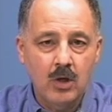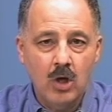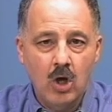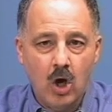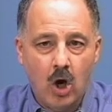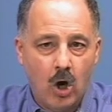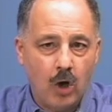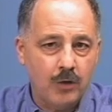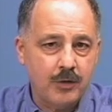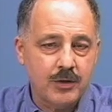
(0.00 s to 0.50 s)

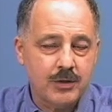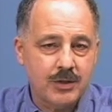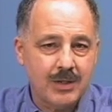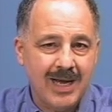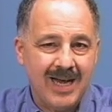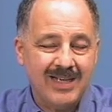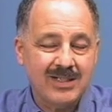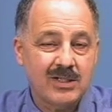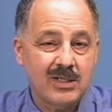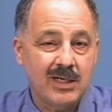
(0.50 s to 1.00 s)
are the
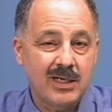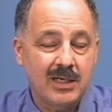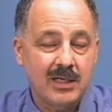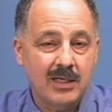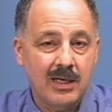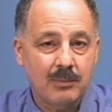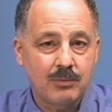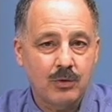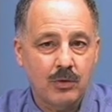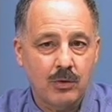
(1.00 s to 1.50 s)
signs
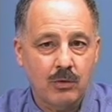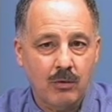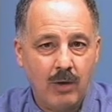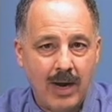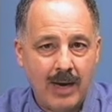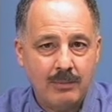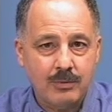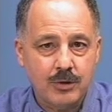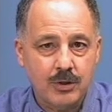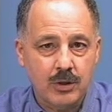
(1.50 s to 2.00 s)
leading up to the
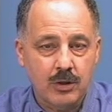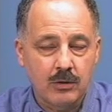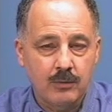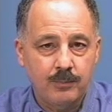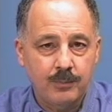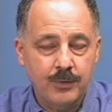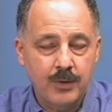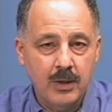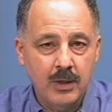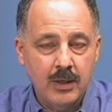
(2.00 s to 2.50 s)
rapture,
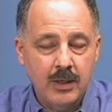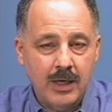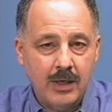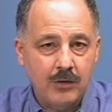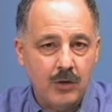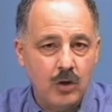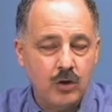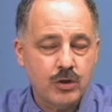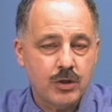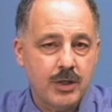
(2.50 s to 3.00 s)

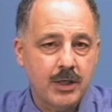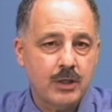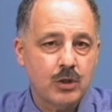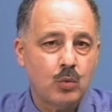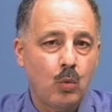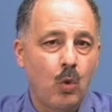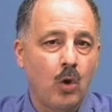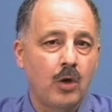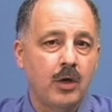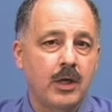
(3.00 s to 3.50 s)
and those things
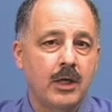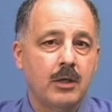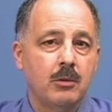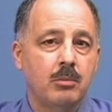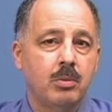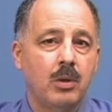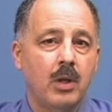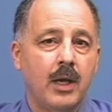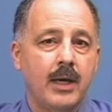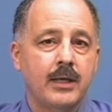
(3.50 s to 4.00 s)
weren't in
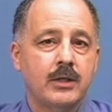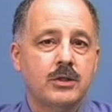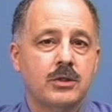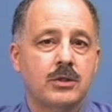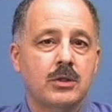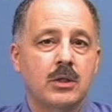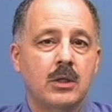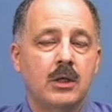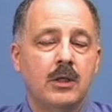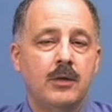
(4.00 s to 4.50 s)

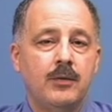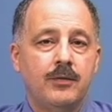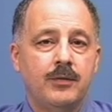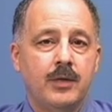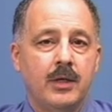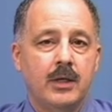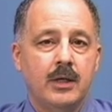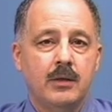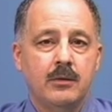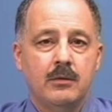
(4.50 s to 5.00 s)
place
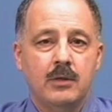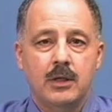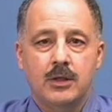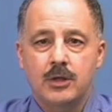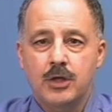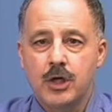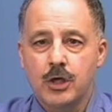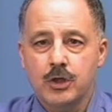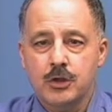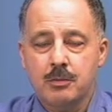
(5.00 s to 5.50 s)

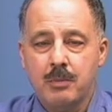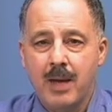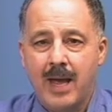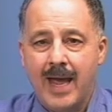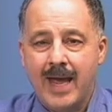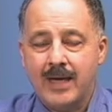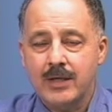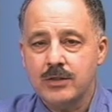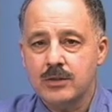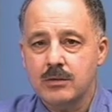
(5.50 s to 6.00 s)
in years
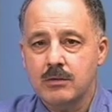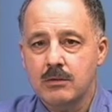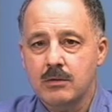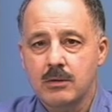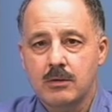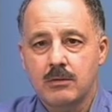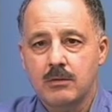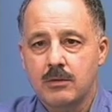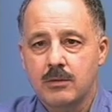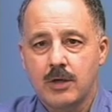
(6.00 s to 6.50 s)
past,
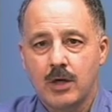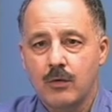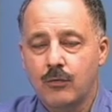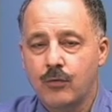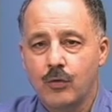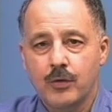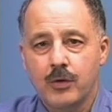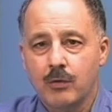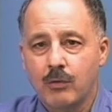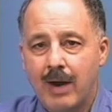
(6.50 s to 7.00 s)

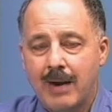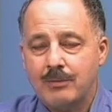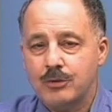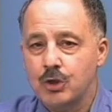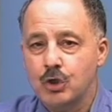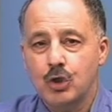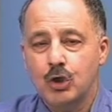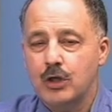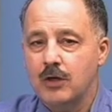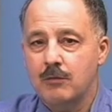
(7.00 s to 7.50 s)
therefore the
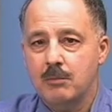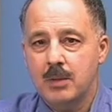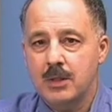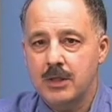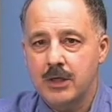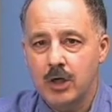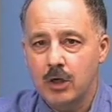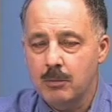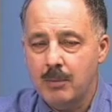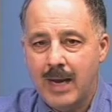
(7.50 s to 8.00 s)
rapture couldn't have been
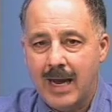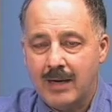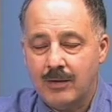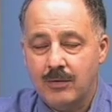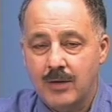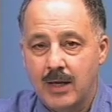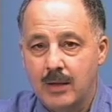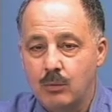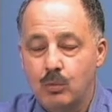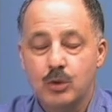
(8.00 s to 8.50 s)
near back
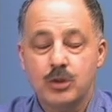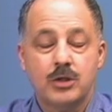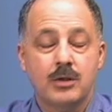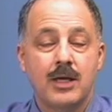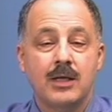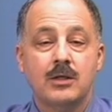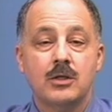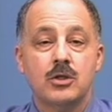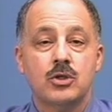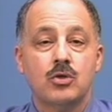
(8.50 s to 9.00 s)
then, which
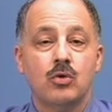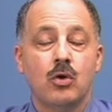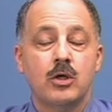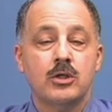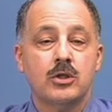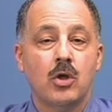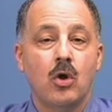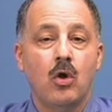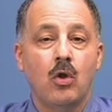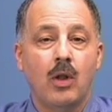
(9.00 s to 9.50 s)
then
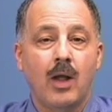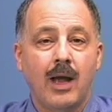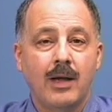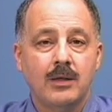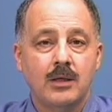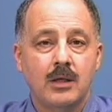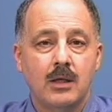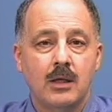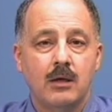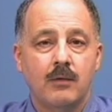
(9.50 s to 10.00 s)
destroys the whole
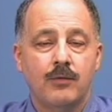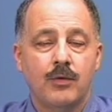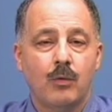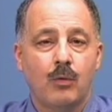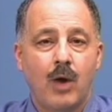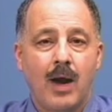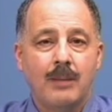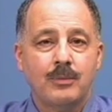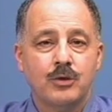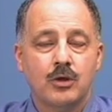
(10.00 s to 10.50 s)
idea of the
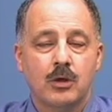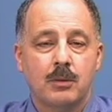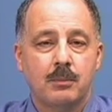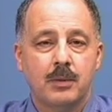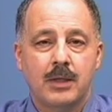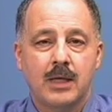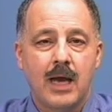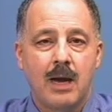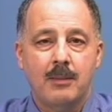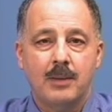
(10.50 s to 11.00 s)
rapture
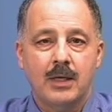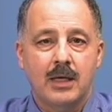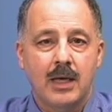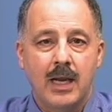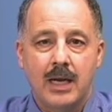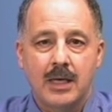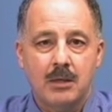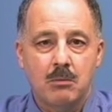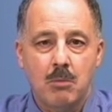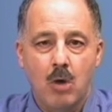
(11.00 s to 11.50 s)
becoming at
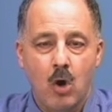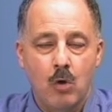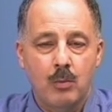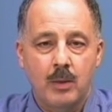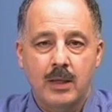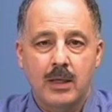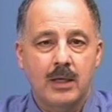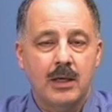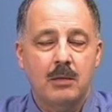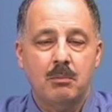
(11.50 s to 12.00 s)
any
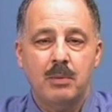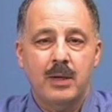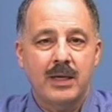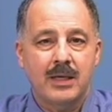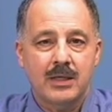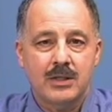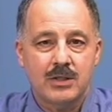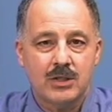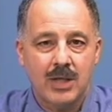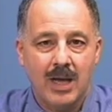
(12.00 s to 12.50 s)
moment and it
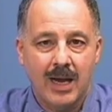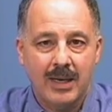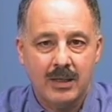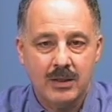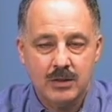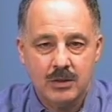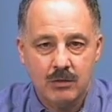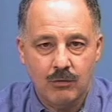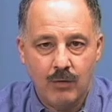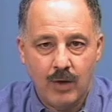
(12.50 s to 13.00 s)
being a
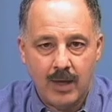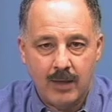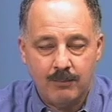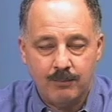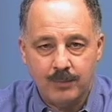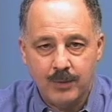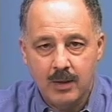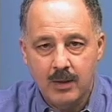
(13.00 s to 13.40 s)
signless event.